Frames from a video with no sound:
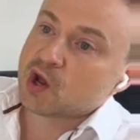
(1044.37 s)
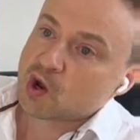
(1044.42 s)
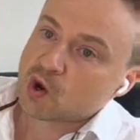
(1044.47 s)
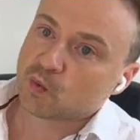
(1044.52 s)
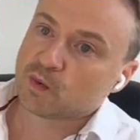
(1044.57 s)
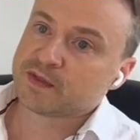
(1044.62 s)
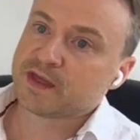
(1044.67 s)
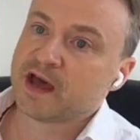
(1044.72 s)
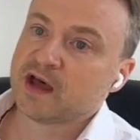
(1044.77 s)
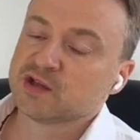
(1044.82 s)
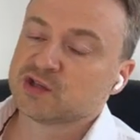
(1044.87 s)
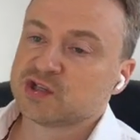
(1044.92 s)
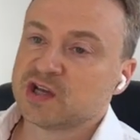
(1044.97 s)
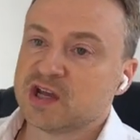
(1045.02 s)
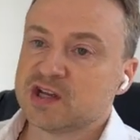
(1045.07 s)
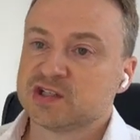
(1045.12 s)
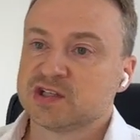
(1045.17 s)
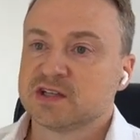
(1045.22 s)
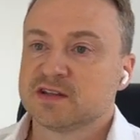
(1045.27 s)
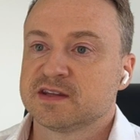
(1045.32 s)
without
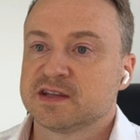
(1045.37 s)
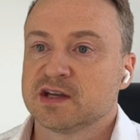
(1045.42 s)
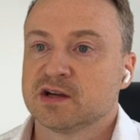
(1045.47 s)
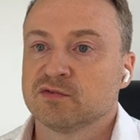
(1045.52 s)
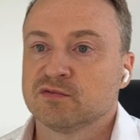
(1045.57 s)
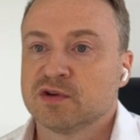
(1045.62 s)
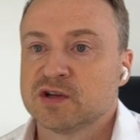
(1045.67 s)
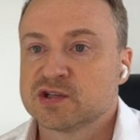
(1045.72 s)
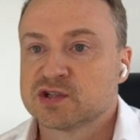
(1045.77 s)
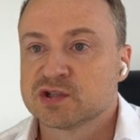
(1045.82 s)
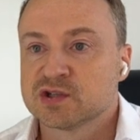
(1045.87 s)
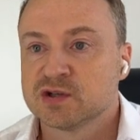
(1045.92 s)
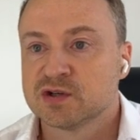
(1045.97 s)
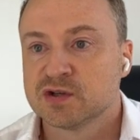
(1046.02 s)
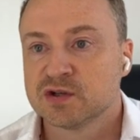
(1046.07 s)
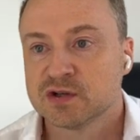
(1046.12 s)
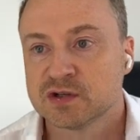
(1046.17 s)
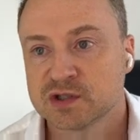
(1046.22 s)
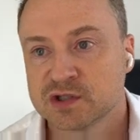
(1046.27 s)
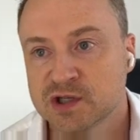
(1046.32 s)
changing the
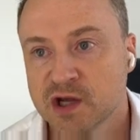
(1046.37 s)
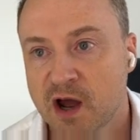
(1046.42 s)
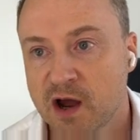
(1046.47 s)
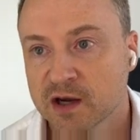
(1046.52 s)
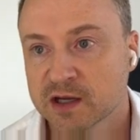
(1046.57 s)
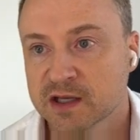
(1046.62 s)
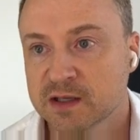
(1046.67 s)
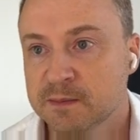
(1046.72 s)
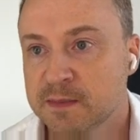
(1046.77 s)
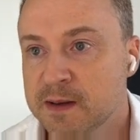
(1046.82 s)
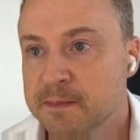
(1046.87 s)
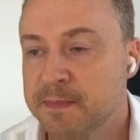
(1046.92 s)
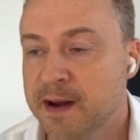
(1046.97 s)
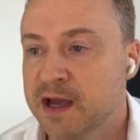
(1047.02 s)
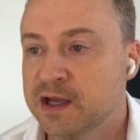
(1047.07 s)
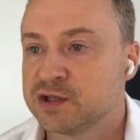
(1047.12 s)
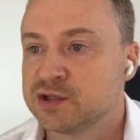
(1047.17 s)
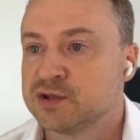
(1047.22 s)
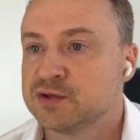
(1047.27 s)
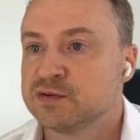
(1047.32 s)
original document
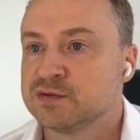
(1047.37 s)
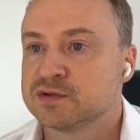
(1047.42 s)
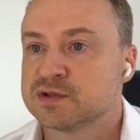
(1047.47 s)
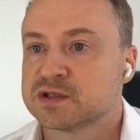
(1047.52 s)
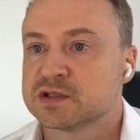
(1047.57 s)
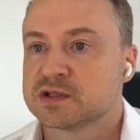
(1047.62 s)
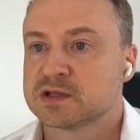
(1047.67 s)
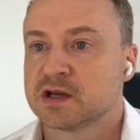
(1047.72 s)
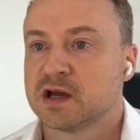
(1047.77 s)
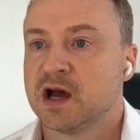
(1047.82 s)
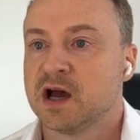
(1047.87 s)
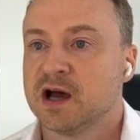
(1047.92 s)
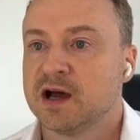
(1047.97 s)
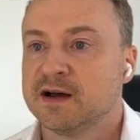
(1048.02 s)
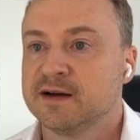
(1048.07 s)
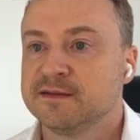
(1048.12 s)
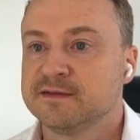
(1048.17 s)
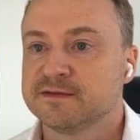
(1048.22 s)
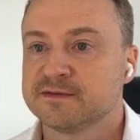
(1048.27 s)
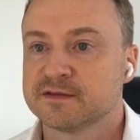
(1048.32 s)
by use
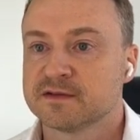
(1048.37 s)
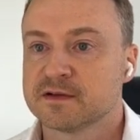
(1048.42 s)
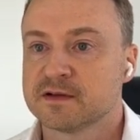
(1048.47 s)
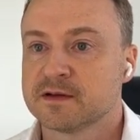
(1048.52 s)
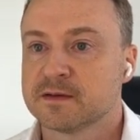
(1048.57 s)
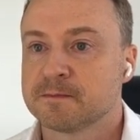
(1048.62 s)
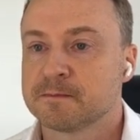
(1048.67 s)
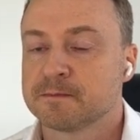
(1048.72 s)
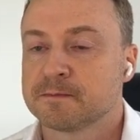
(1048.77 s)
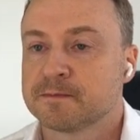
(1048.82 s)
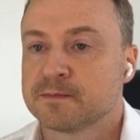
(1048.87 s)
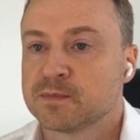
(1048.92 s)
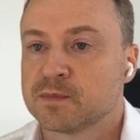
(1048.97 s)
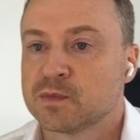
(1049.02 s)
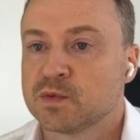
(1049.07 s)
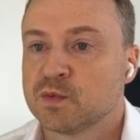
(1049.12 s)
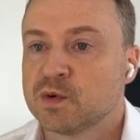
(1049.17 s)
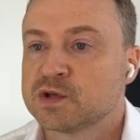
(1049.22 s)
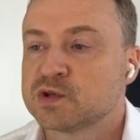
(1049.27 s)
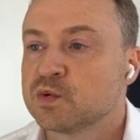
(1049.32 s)
of,
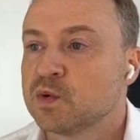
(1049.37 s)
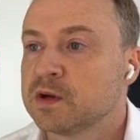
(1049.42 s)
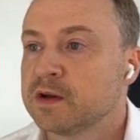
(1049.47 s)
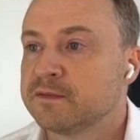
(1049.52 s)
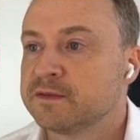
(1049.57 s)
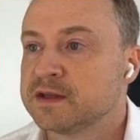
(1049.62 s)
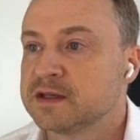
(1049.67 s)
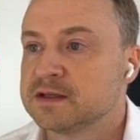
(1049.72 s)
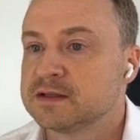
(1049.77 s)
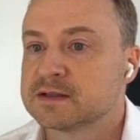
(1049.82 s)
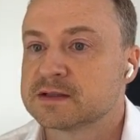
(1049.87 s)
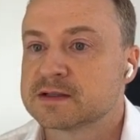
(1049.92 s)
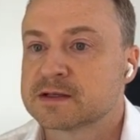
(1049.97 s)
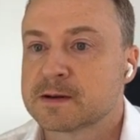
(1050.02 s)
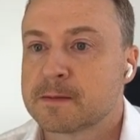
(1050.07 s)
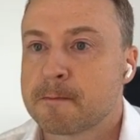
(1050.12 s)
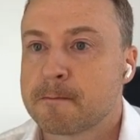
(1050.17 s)
which one of these?